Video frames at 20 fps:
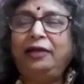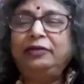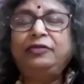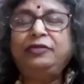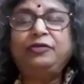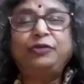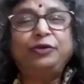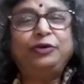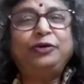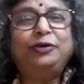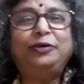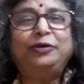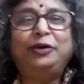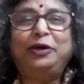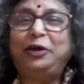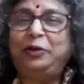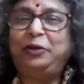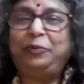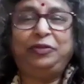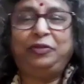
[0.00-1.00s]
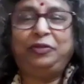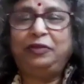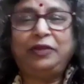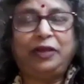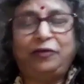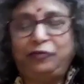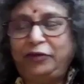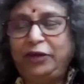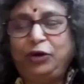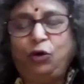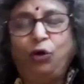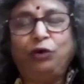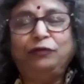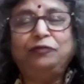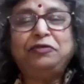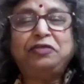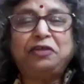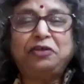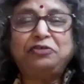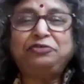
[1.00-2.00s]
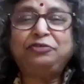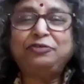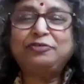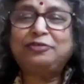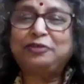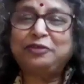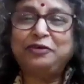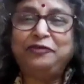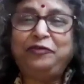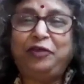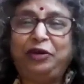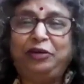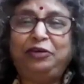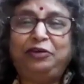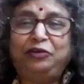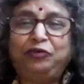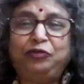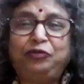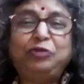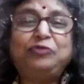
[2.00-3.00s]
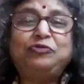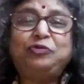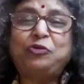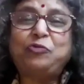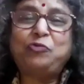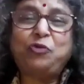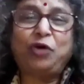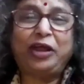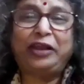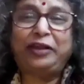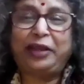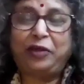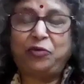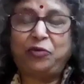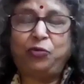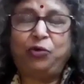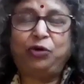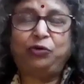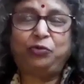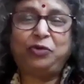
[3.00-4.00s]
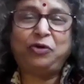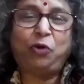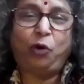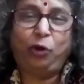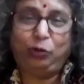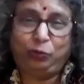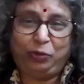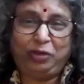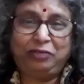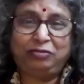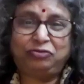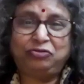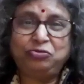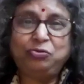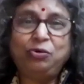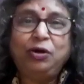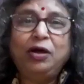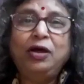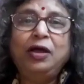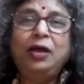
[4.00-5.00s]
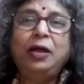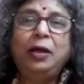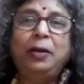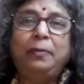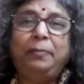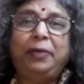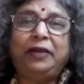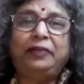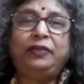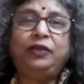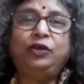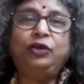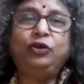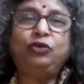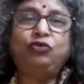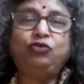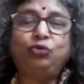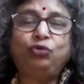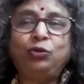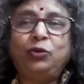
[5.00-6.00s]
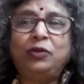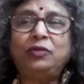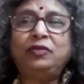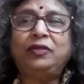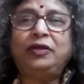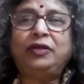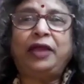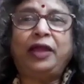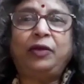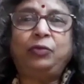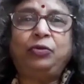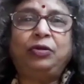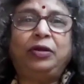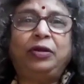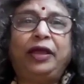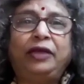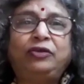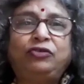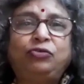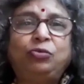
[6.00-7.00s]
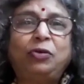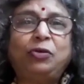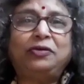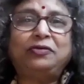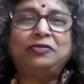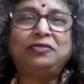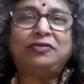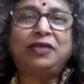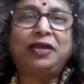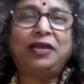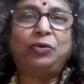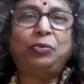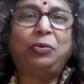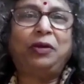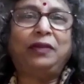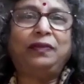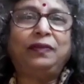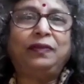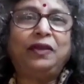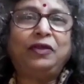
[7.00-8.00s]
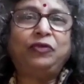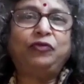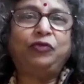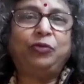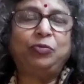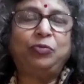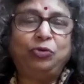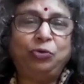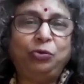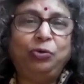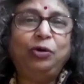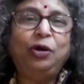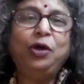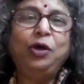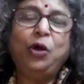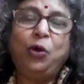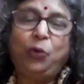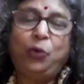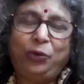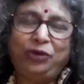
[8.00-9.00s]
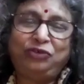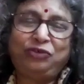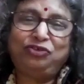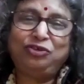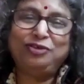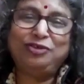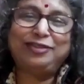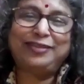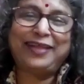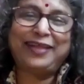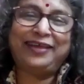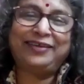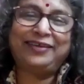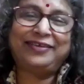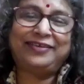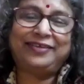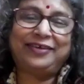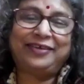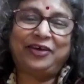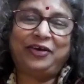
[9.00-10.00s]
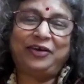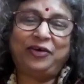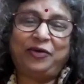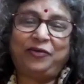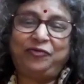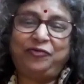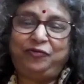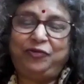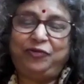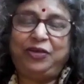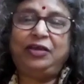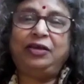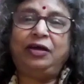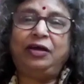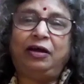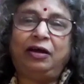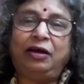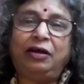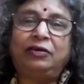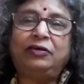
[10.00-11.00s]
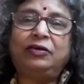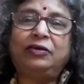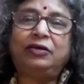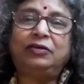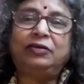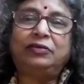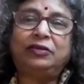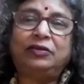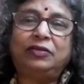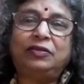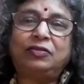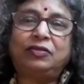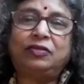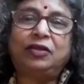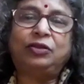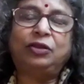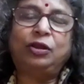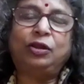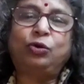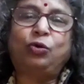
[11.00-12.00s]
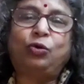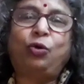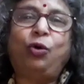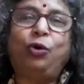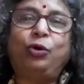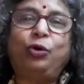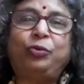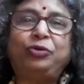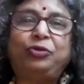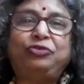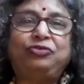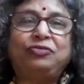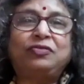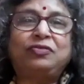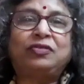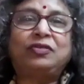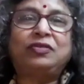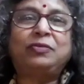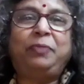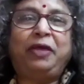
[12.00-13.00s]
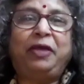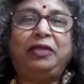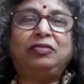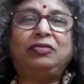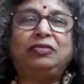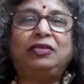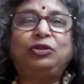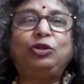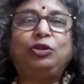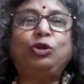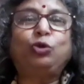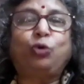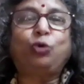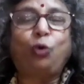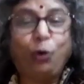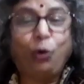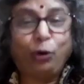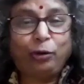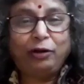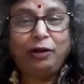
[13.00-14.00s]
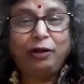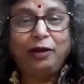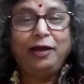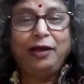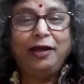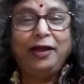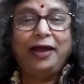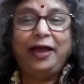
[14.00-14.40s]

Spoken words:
And sir, this is a lovely conversation, sir. Very different from what we always do. But the truth is that I would like to understand one thing from you, which is that we are the signal corps, which is the best signal corps.